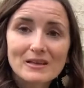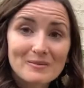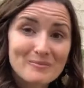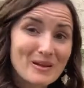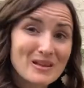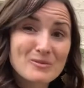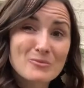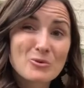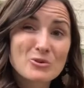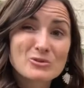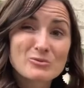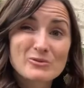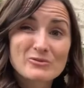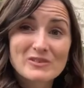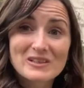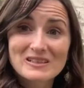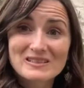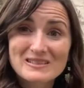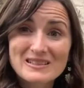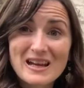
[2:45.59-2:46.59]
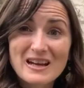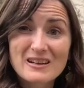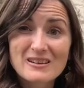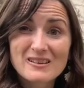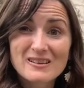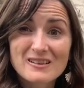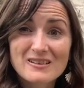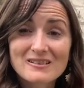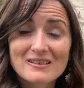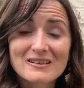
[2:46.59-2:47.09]
it meant the water was really
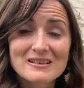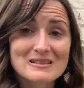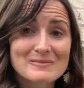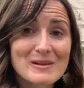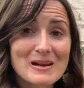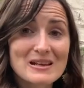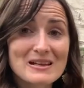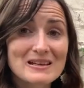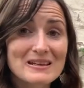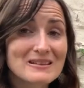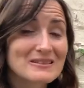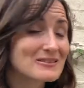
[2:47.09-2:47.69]
stagnant and smelly.